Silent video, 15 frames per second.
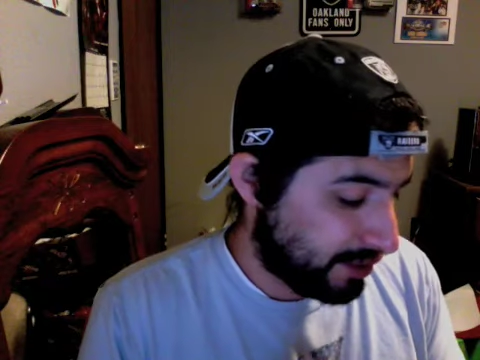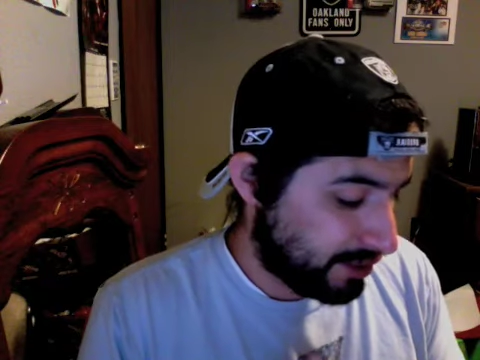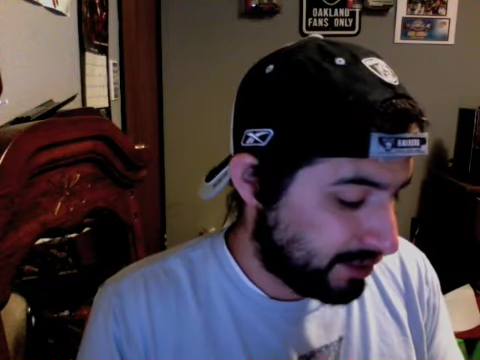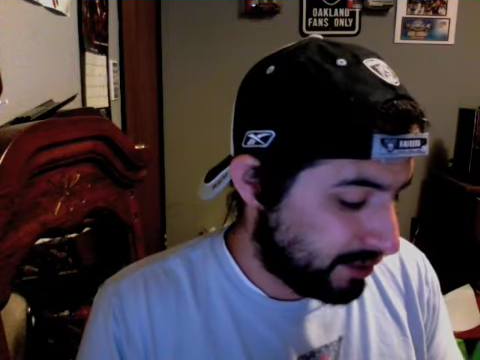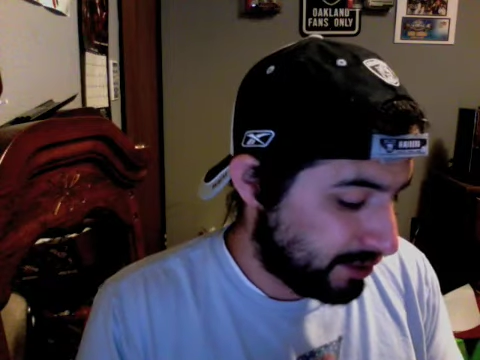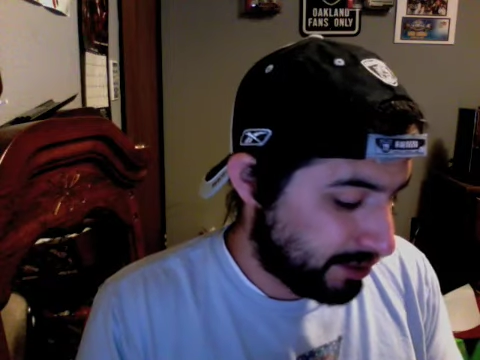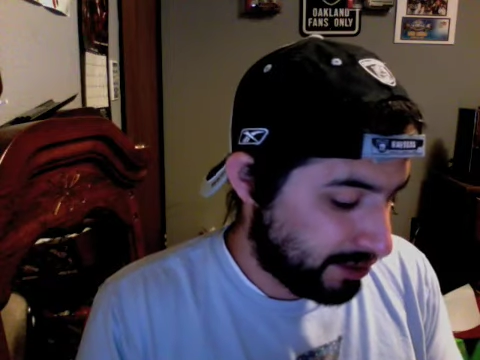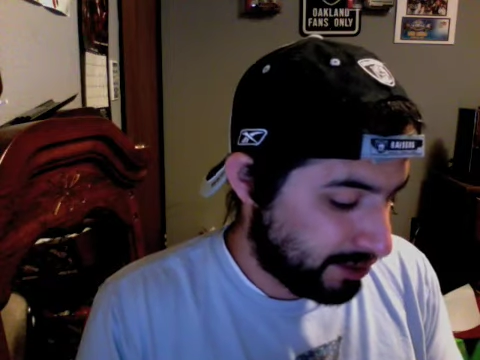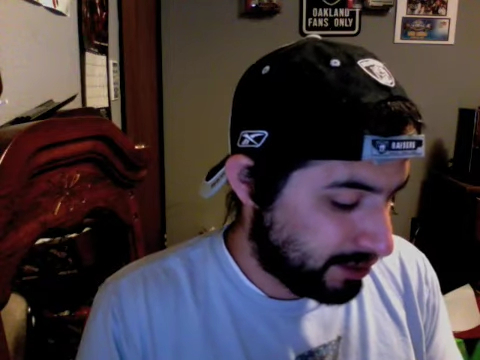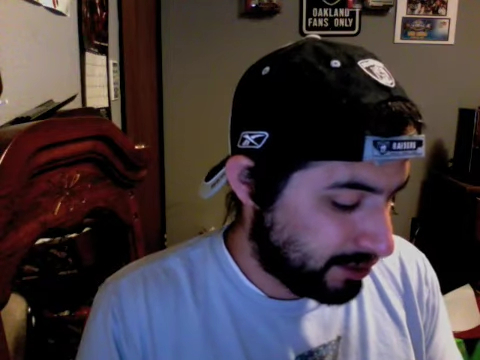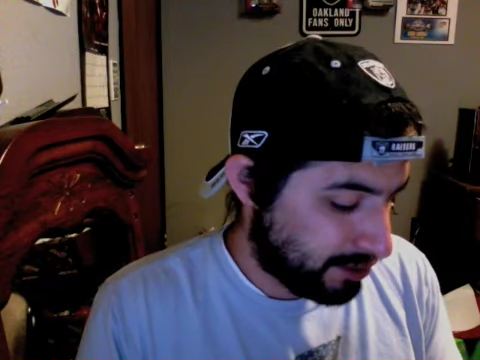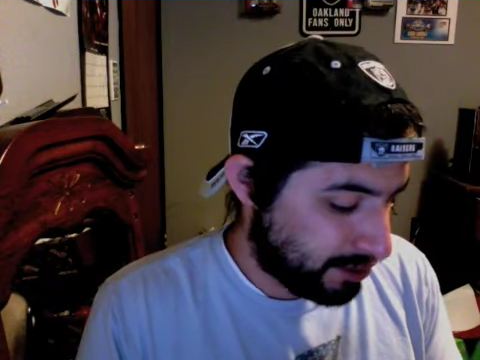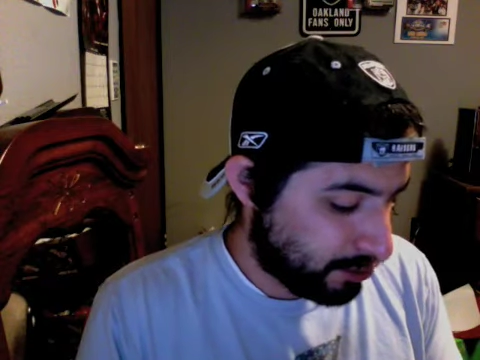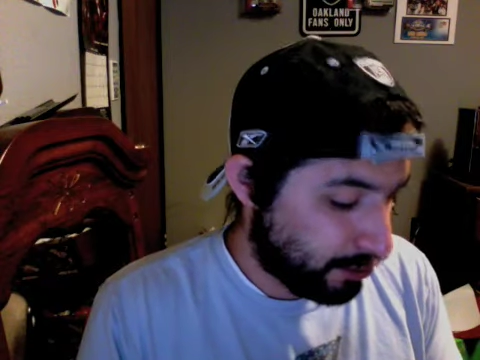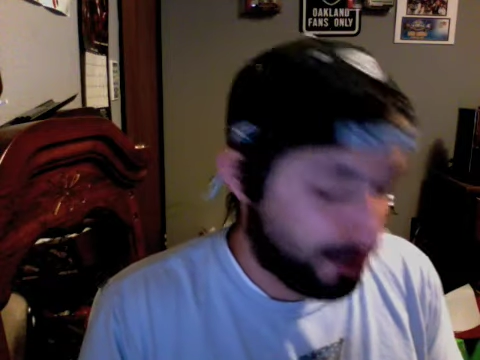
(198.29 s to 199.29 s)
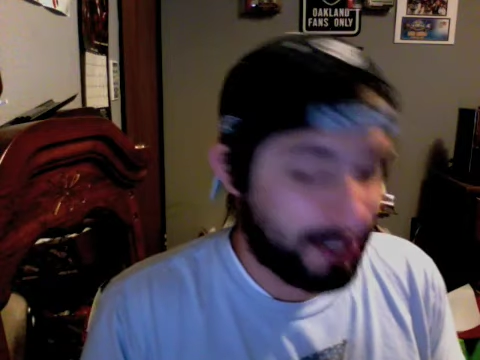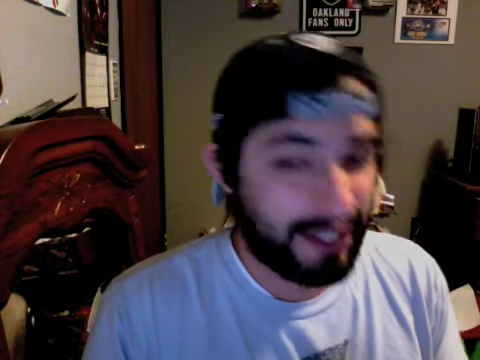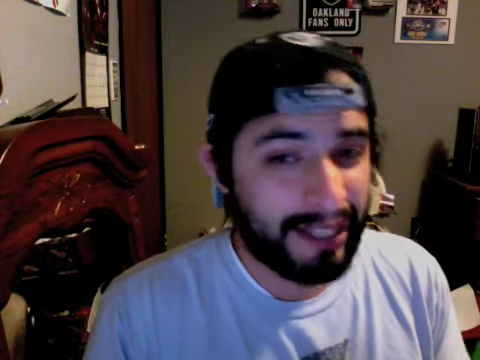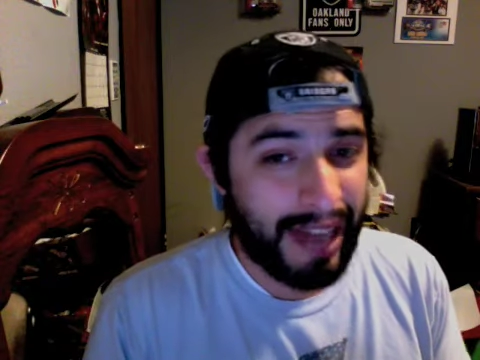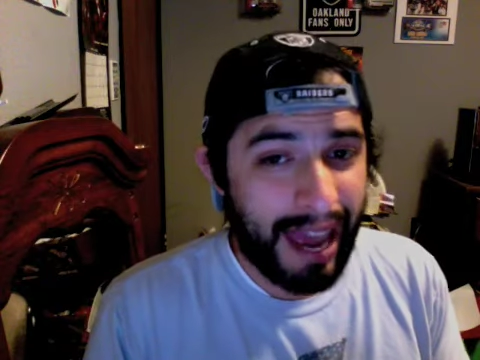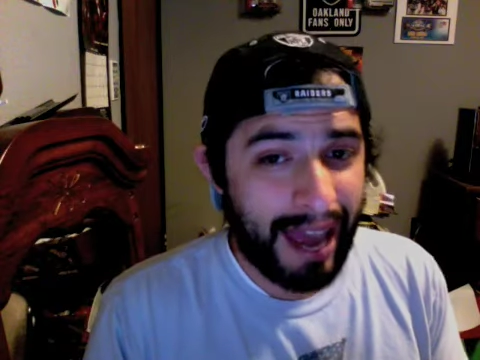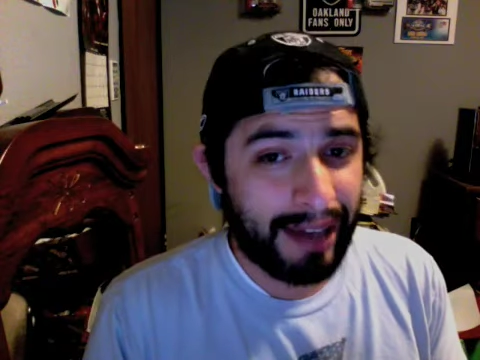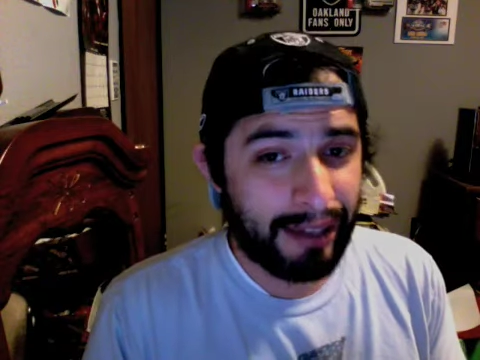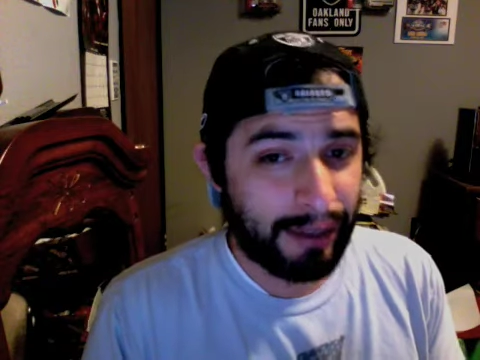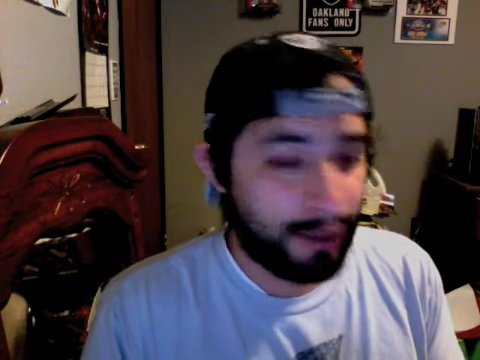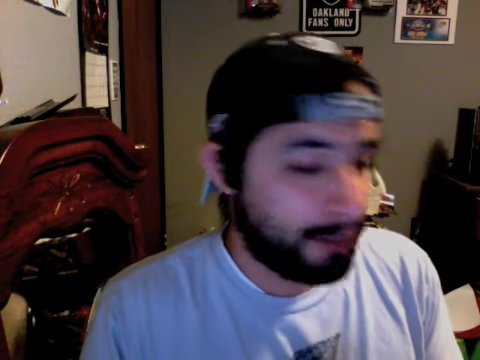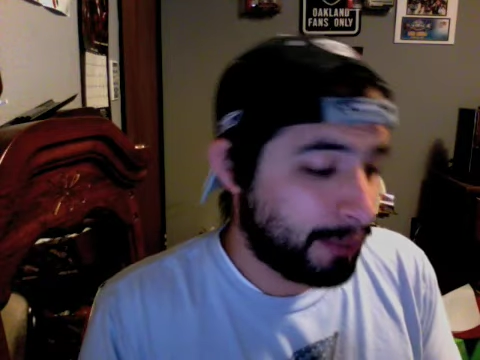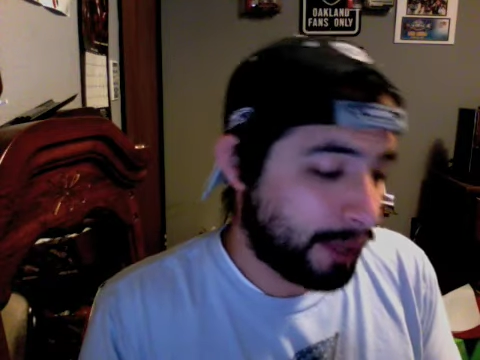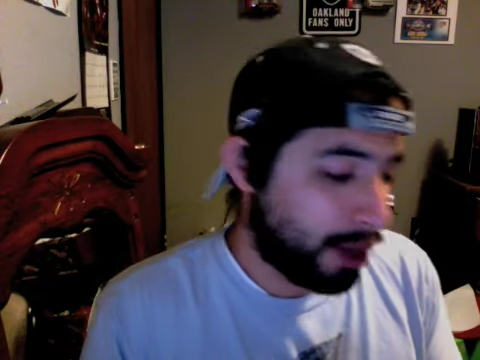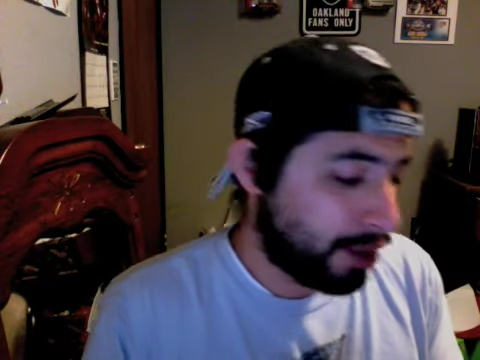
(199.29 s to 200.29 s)
It's, it's, it's, sort of sad,
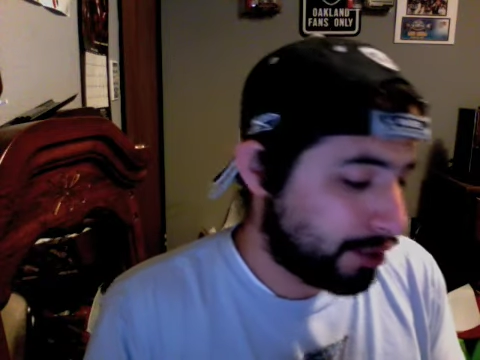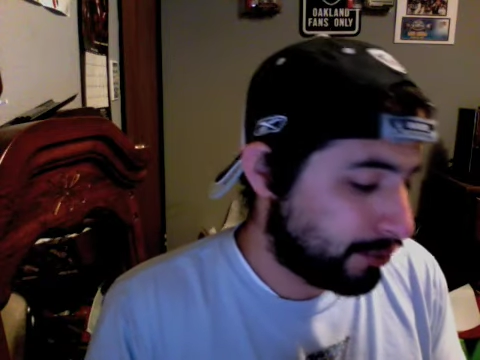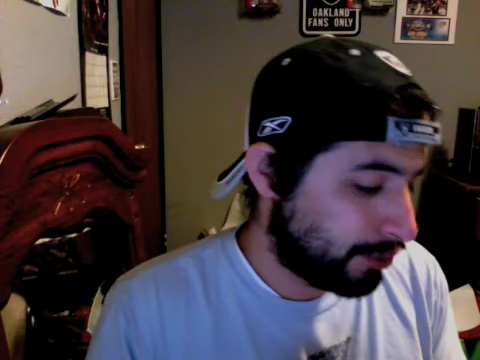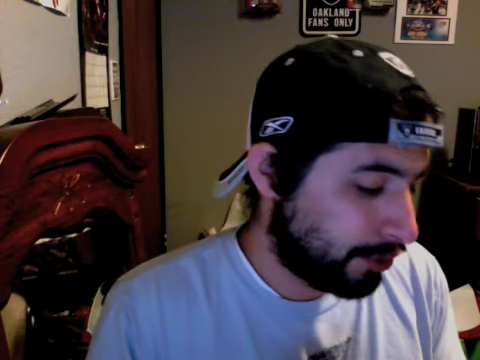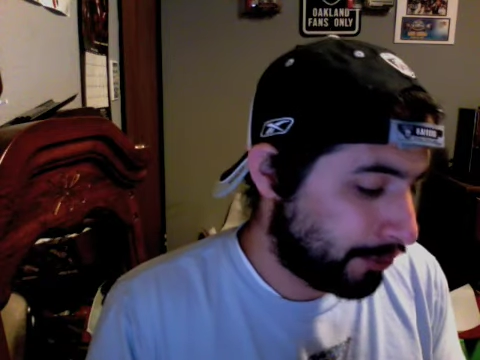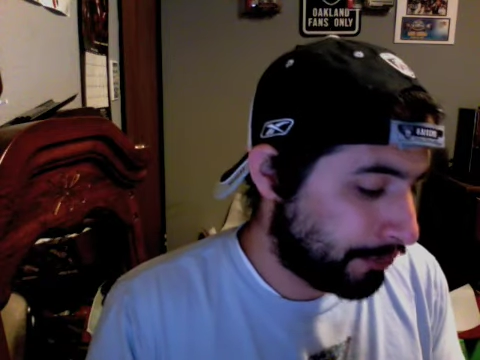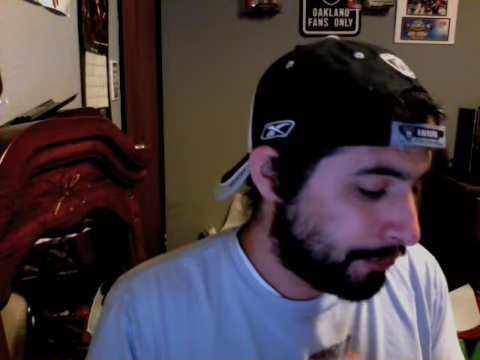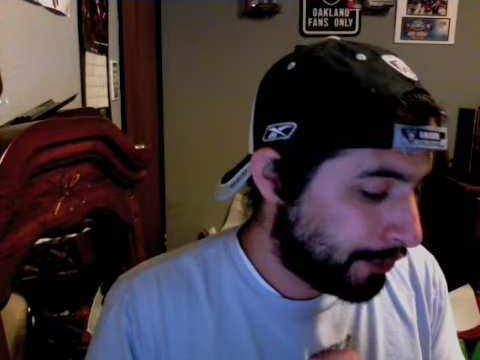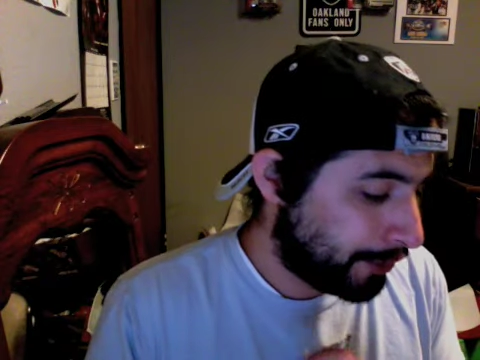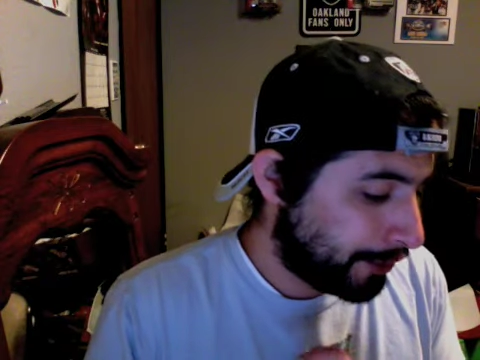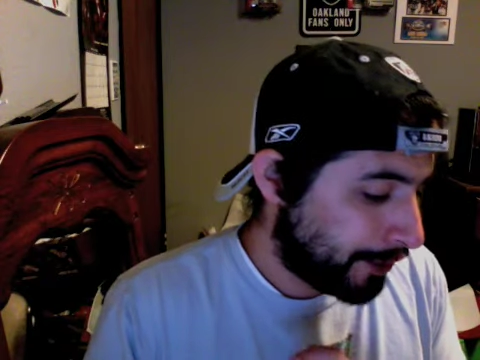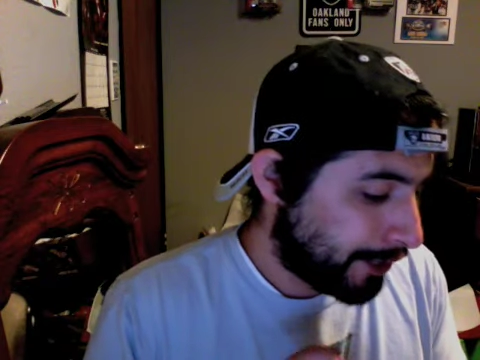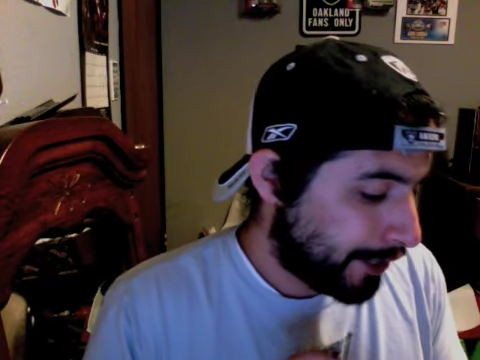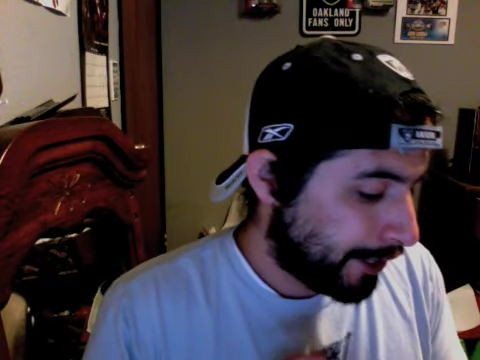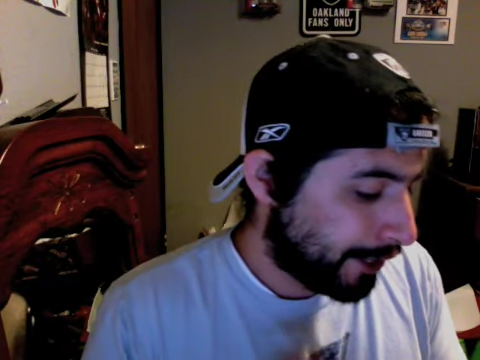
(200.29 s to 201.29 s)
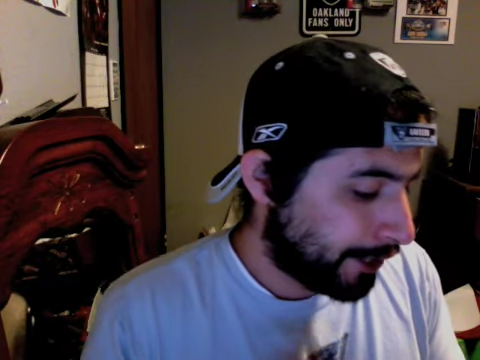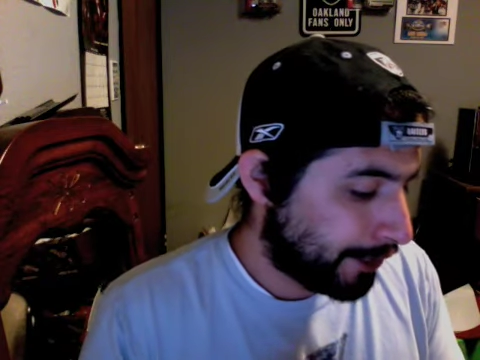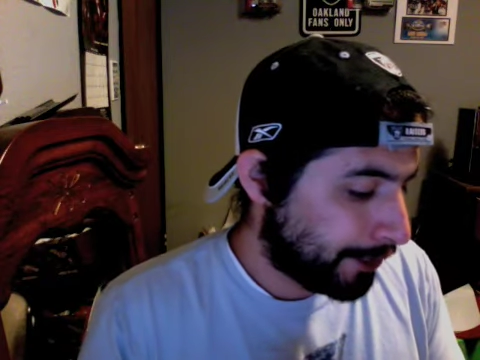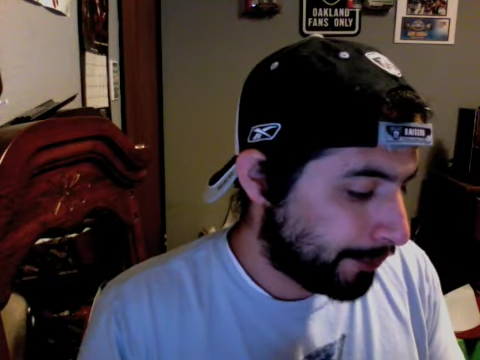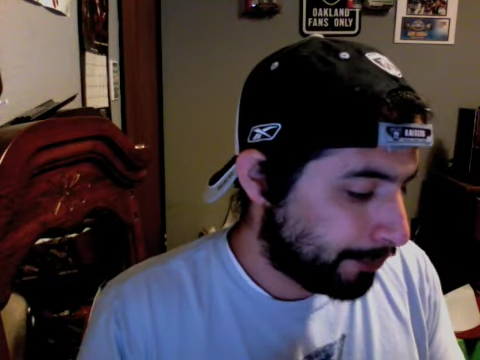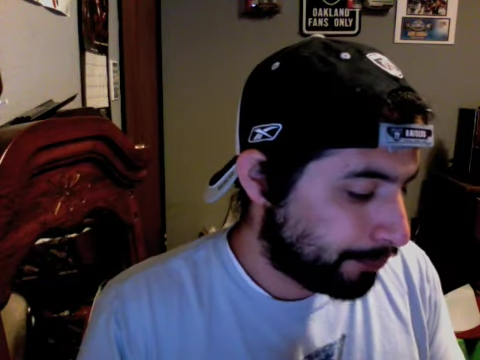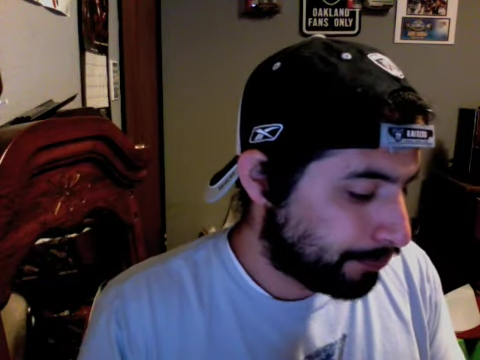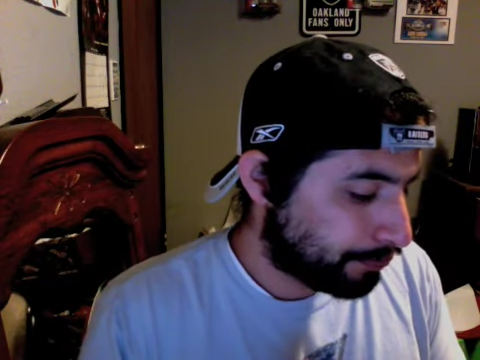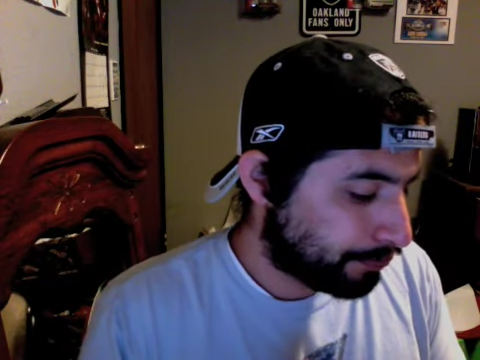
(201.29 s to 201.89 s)
to be honest with you. Um,